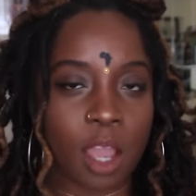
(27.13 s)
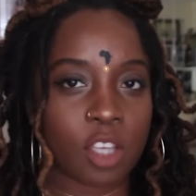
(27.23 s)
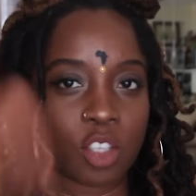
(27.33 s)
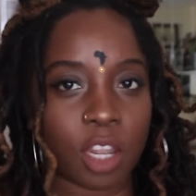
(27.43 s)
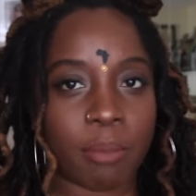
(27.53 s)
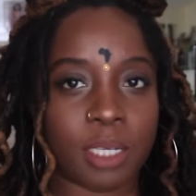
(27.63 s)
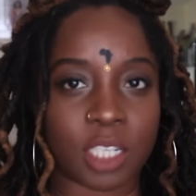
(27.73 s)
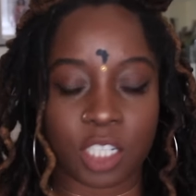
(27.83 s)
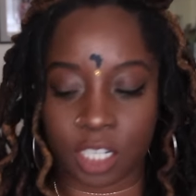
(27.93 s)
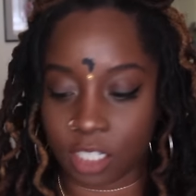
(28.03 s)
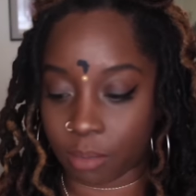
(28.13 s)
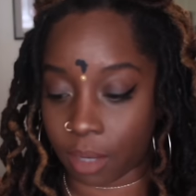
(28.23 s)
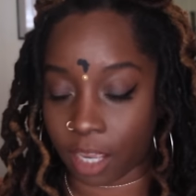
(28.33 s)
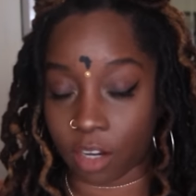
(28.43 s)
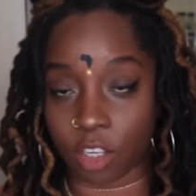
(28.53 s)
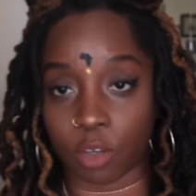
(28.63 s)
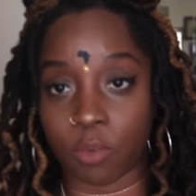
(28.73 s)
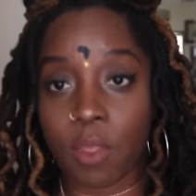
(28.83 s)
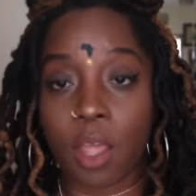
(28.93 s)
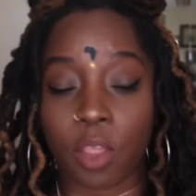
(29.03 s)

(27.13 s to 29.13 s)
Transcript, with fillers: So let me just shed some light on you.